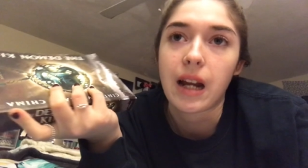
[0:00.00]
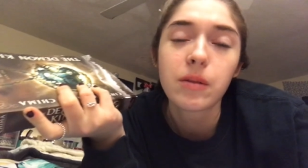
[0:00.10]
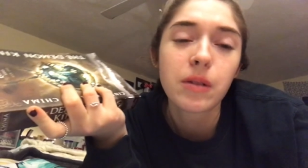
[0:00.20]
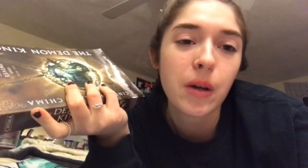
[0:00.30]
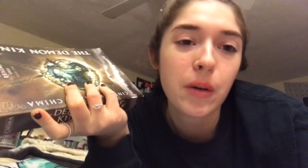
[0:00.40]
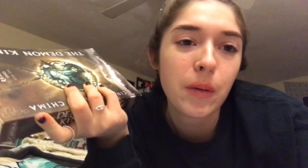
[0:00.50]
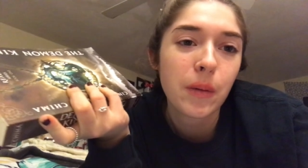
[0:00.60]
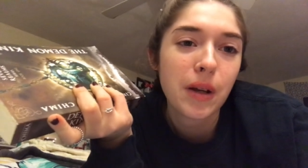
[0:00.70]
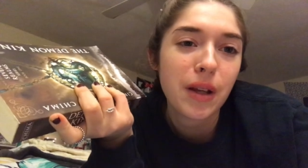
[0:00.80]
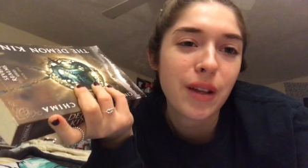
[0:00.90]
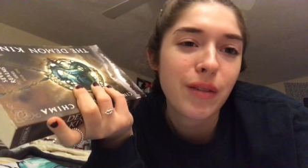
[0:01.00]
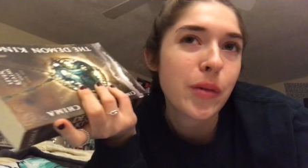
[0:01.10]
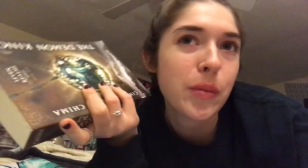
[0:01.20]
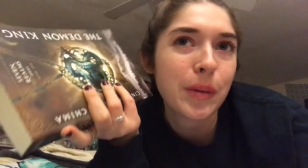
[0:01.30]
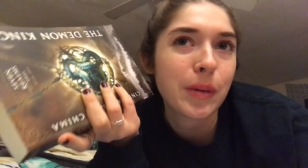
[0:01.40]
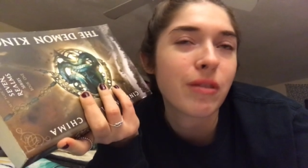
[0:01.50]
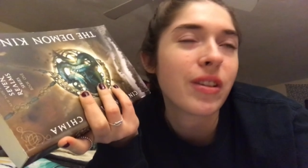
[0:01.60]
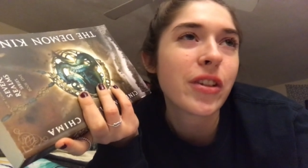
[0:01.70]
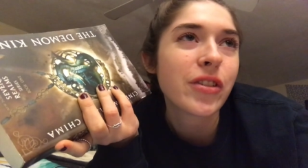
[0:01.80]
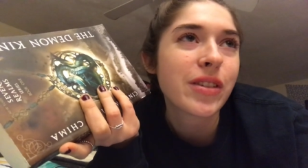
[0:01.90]
I don't know if I'm going to be able to
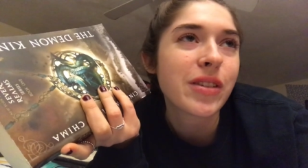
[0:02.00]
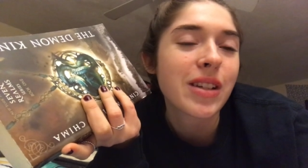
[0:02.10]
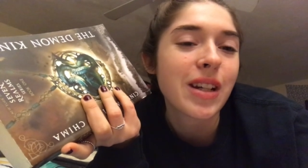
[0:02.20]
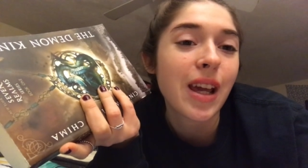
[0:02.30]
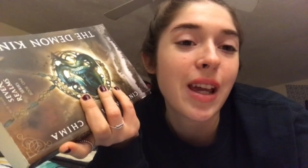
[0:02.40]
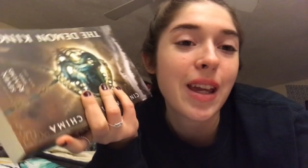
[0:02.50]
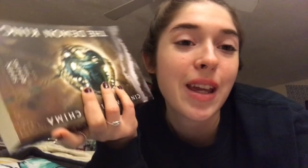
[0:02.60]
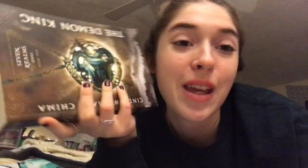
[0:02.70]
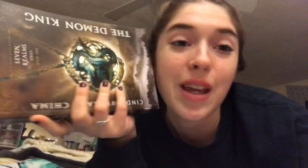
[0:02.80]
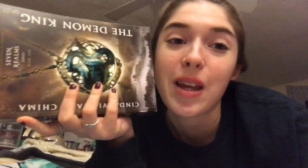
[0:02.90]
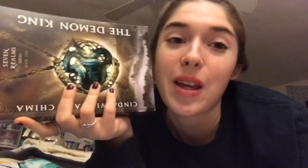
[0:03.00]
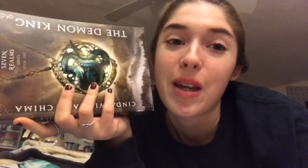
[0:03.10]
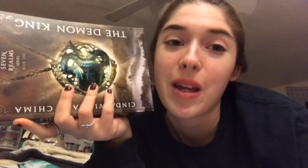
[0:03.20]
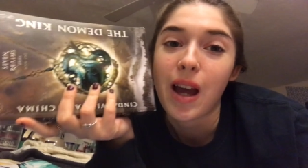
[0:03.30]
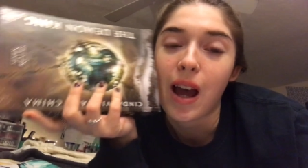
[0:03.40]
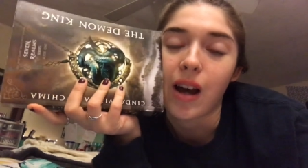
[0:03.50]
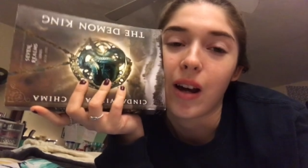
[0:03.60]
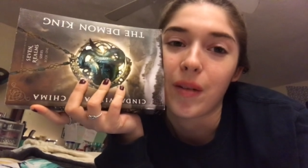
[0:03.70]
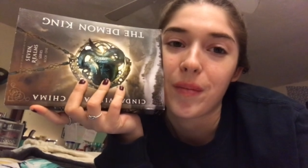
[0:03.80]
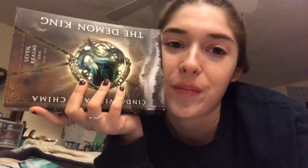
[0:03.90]
finish this tonight
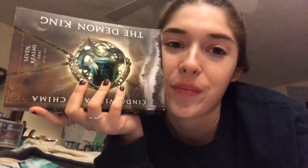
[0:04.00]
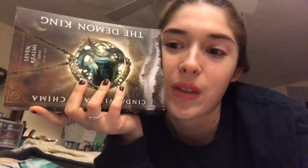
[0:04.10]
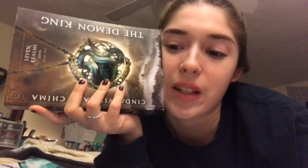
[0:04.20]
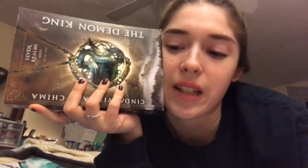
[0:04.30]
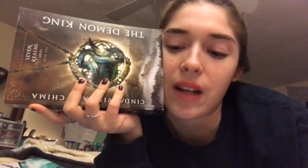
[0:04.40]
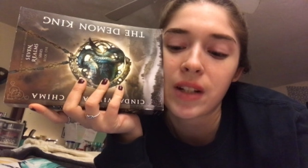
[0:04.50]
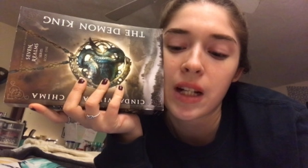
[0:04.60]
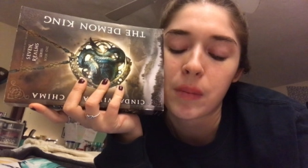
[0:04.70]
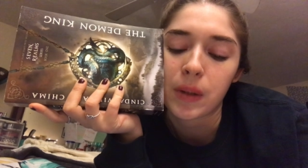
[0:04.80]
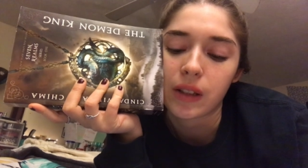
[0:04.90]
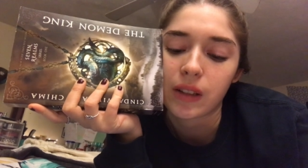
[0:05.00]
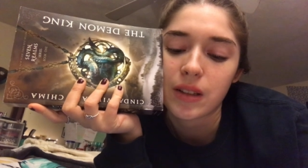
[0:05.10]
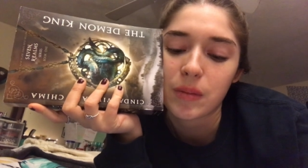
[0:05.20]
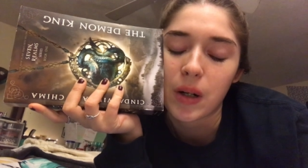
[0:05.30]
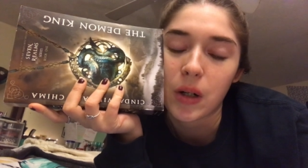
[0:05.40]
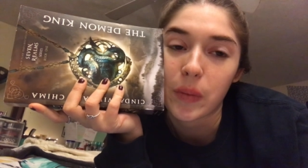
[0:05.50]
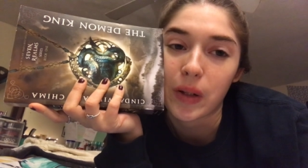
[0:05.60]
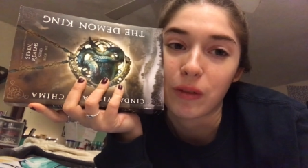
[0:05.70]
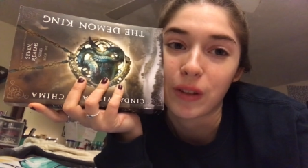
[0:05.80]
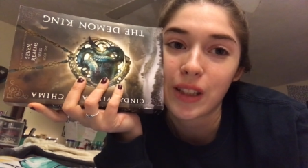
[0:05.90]
um because I have to get up early tomorrow but I
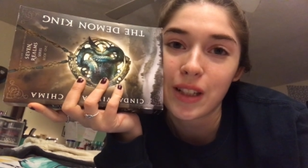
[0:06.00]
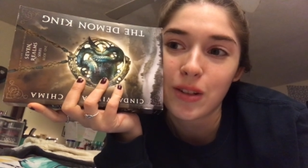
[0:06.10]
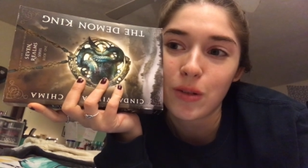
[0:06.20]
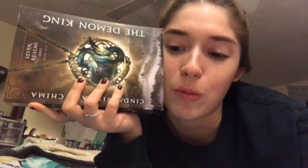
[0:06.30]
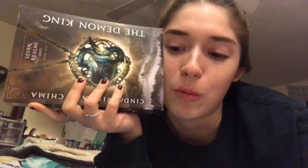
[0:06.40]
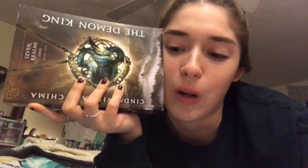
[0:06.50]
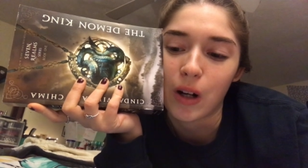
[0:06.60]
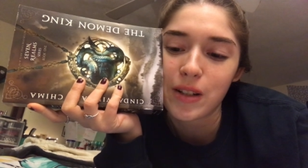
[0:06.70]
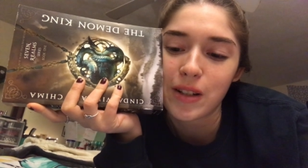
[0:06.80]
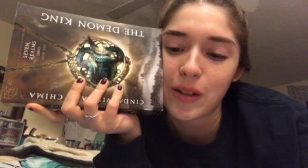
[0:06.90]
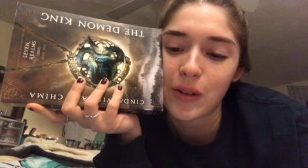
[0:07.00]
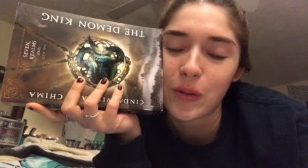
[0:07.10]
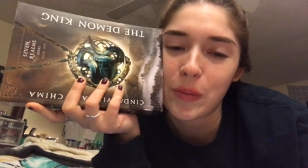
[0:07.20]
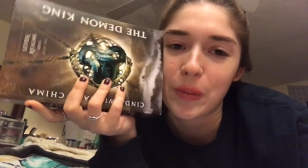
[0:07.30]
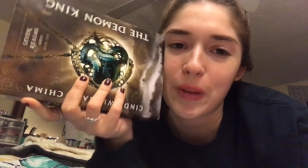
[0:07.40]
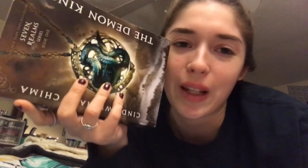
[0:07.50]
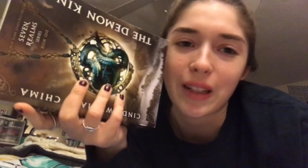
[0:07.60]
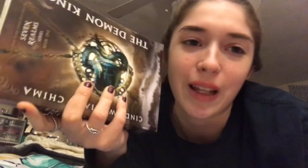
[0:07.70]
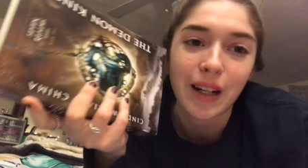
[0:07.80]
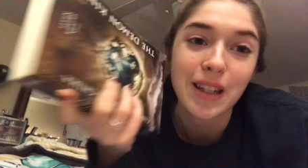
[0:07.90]
really do want to but
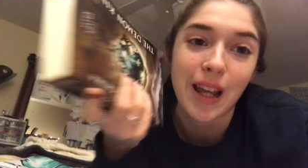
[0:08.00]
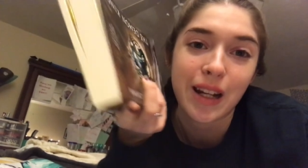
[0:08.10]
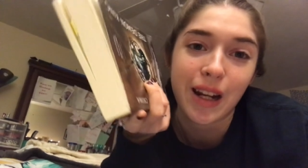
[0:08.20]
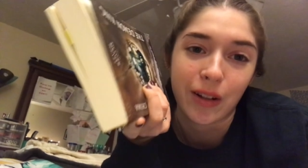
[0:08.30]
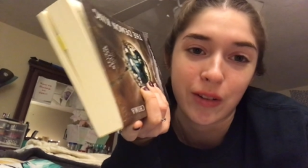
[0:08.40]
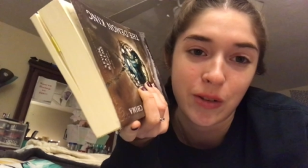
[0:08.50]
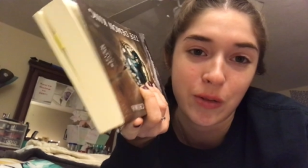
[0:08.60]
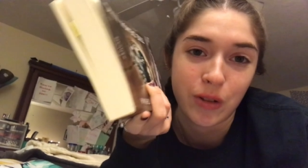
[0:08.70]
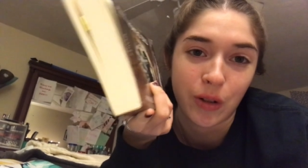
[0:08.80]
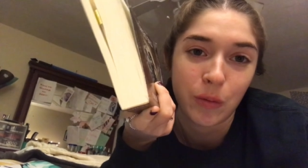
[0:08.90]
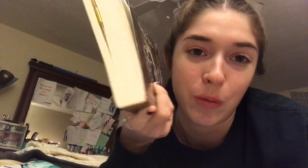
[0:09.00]
like then again I also don't